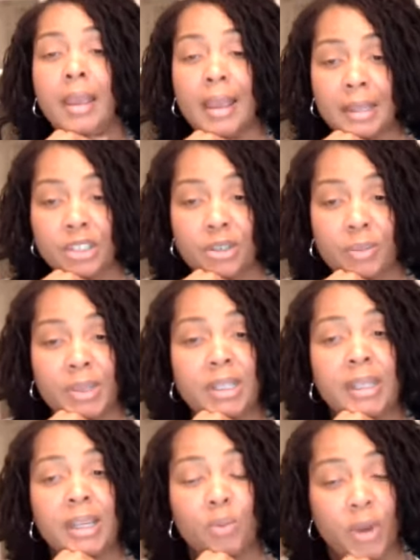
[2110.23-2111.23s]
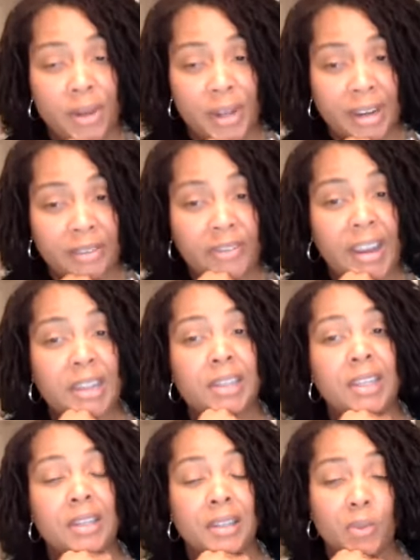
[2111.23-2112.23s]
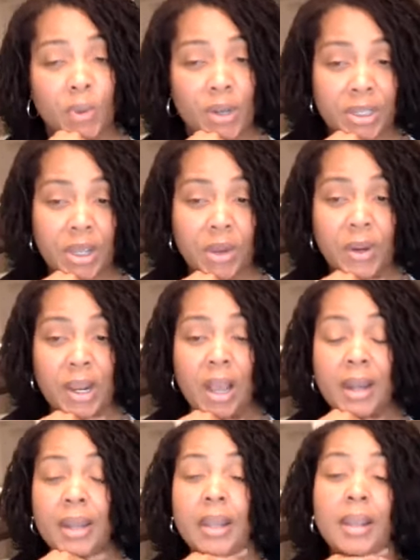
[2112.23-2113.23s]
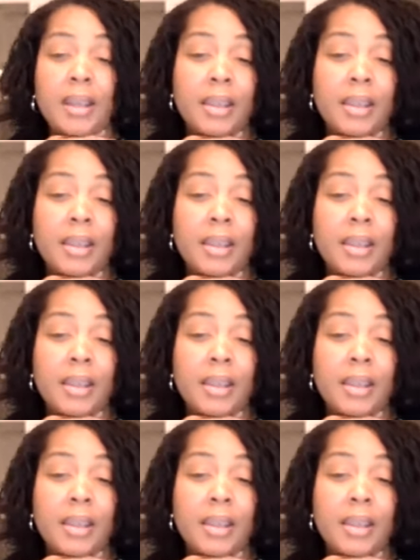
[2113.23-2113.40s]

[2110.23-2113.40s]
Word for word: eligibility and where to get vaccines and what's going on.